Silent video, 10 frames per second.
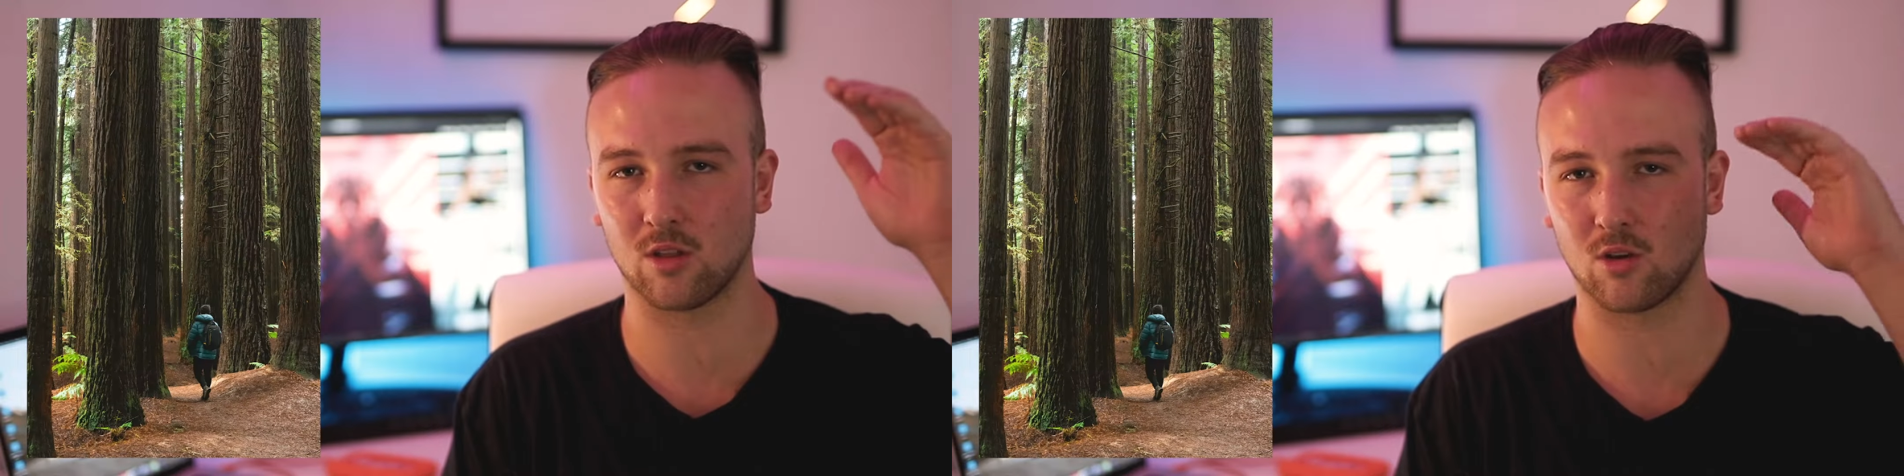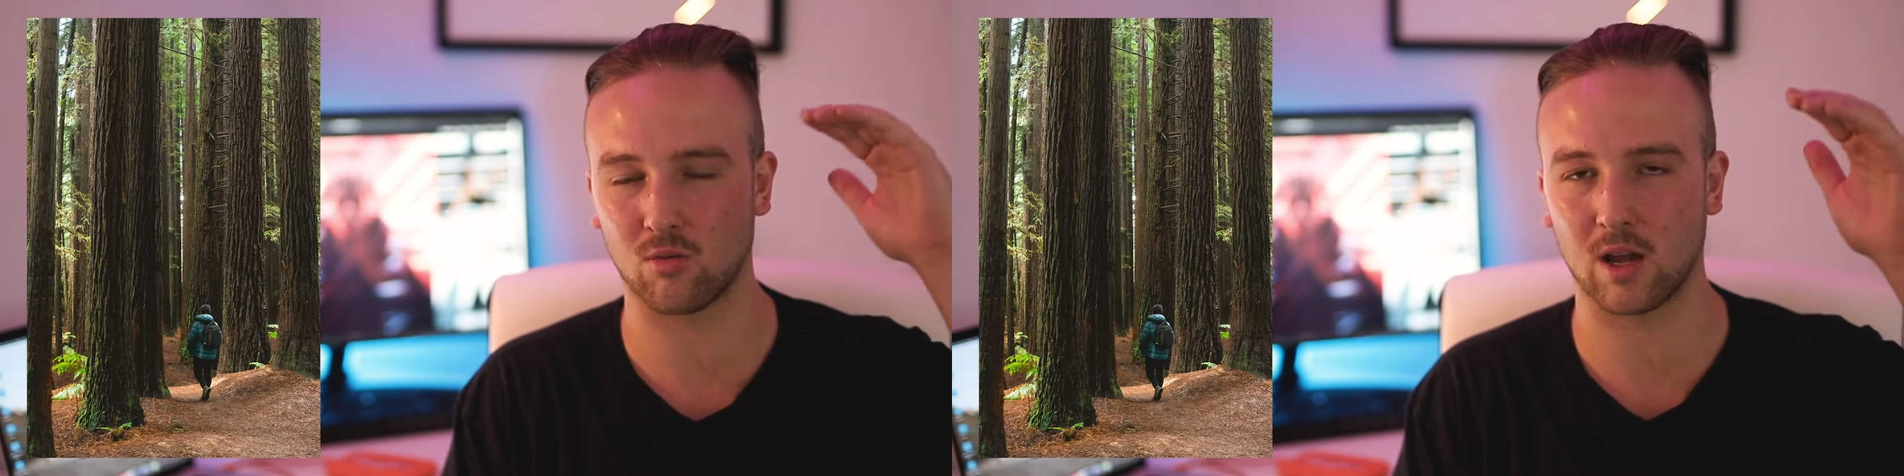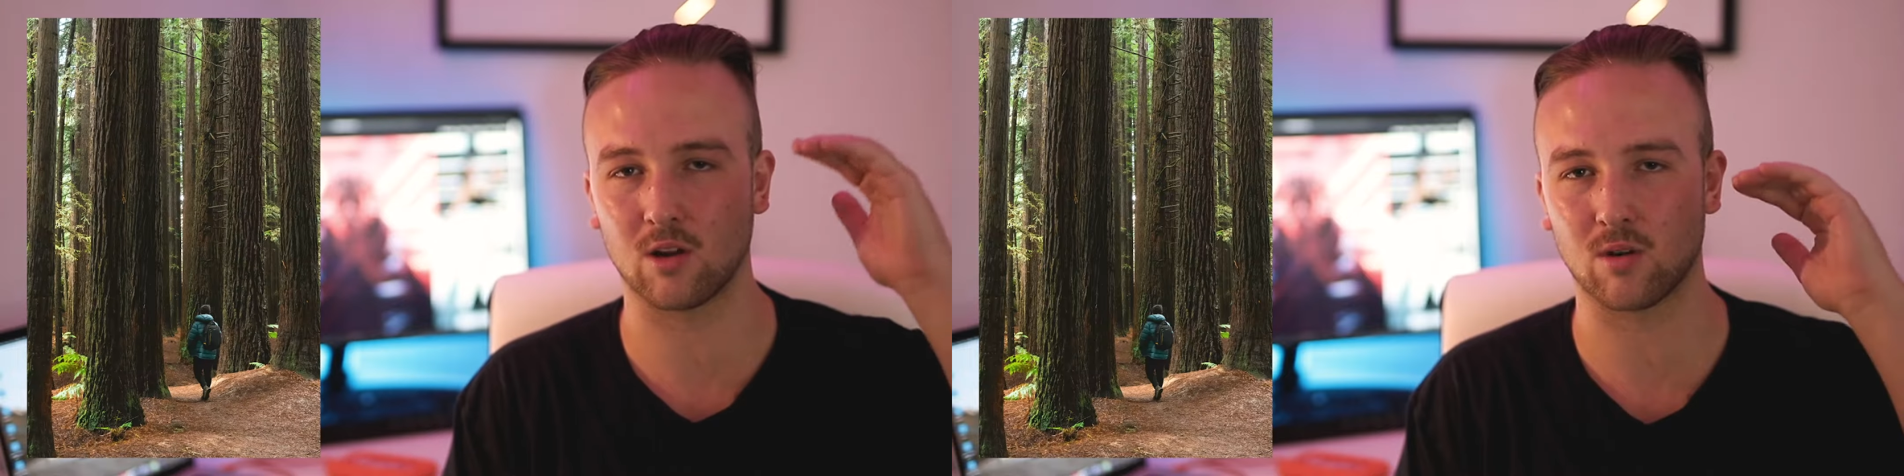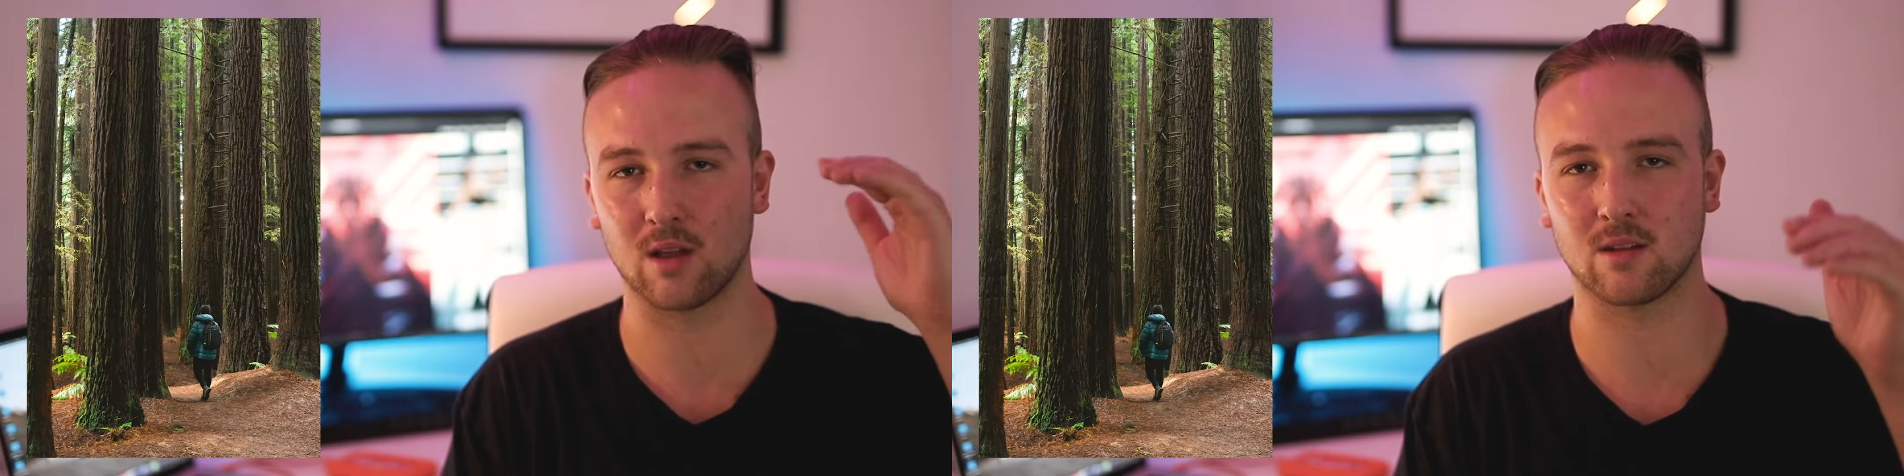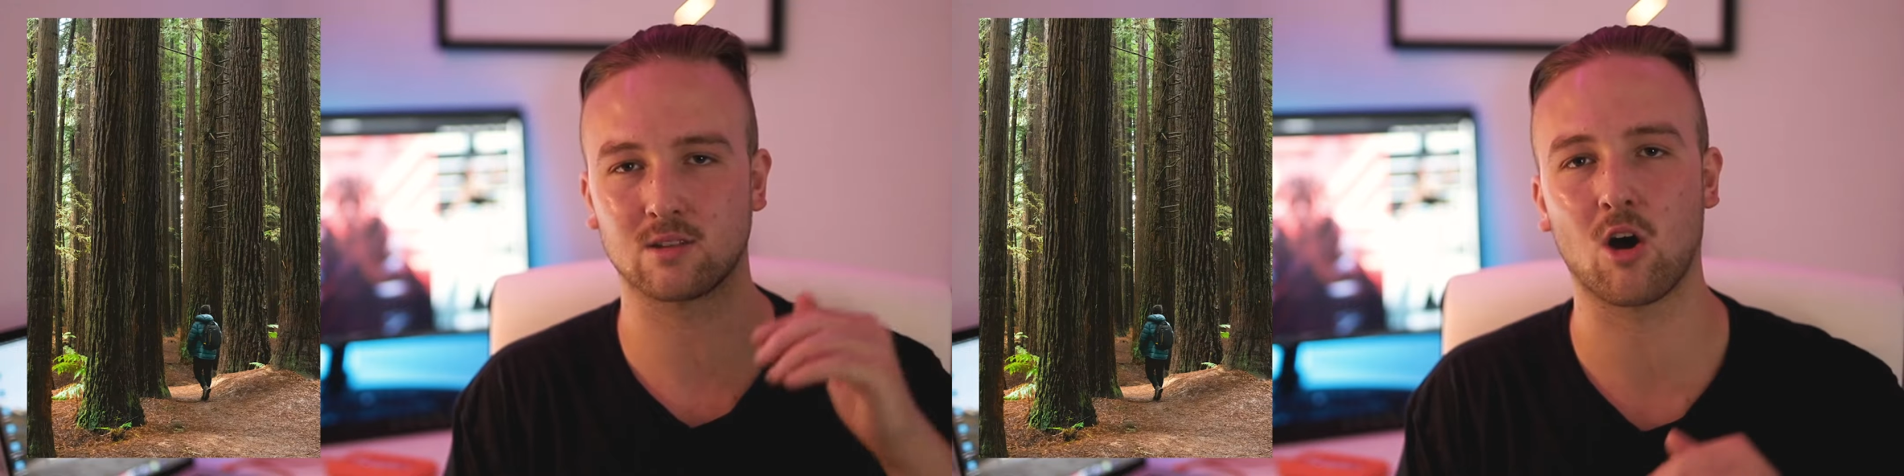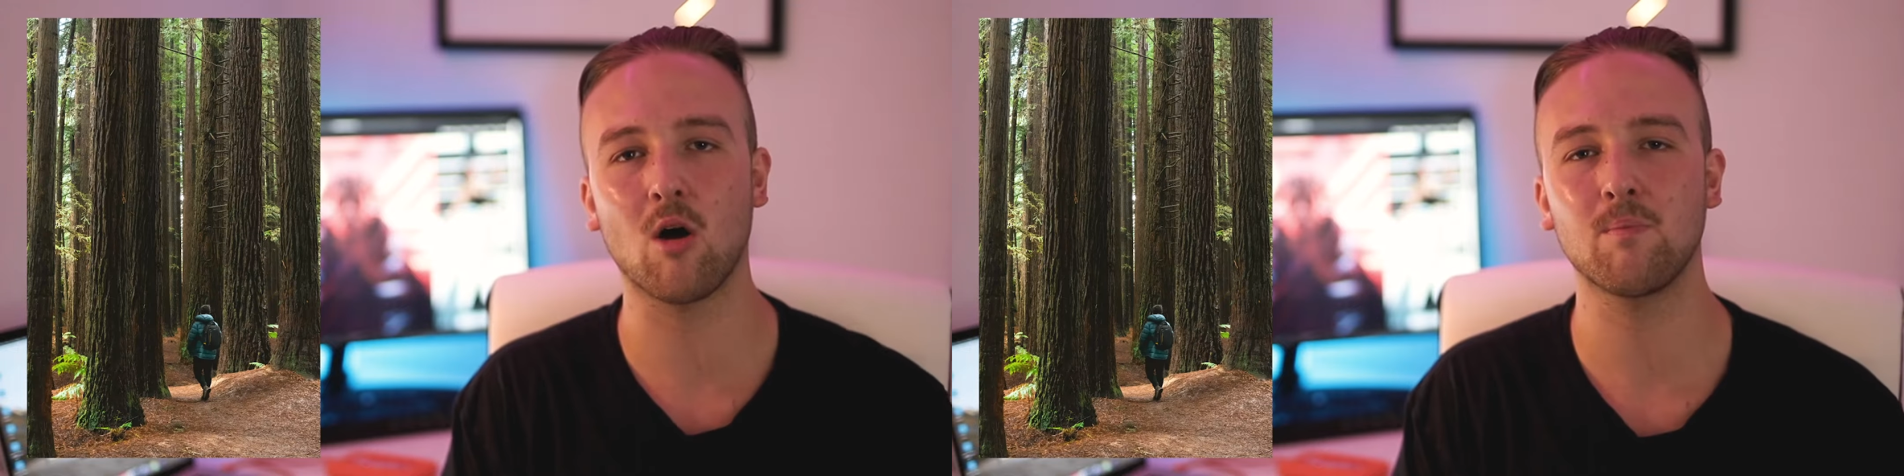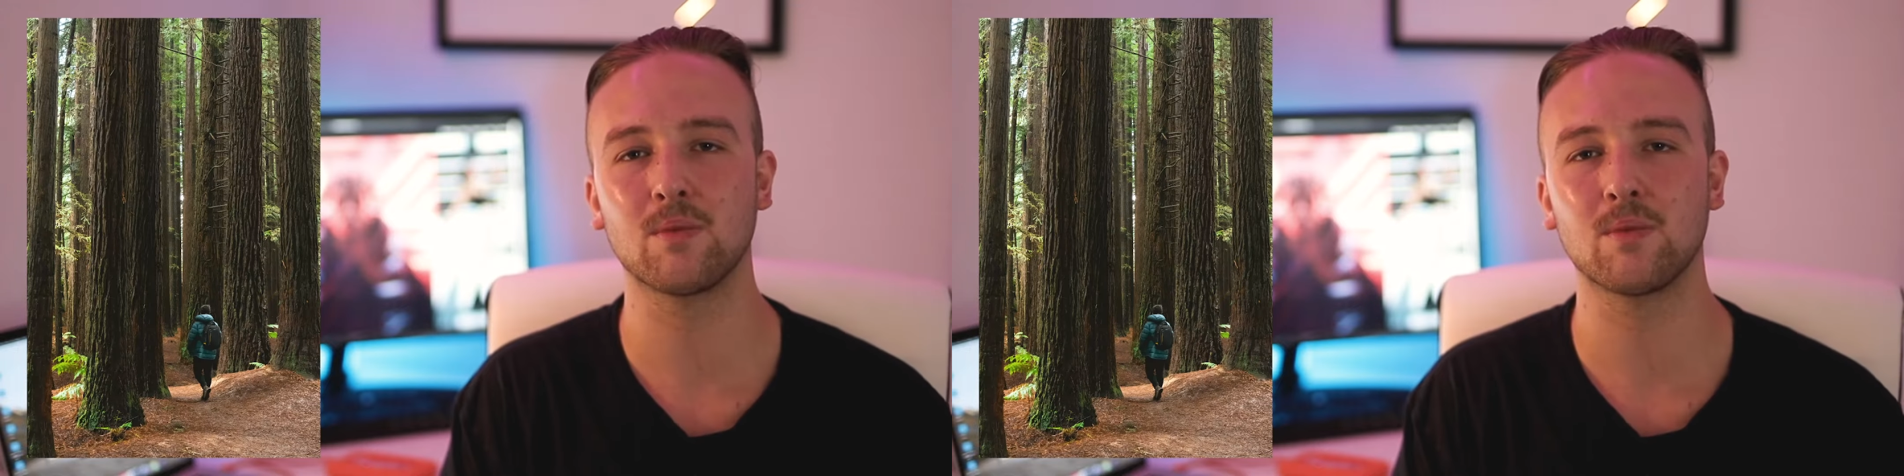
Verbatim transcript: of the greenery at the top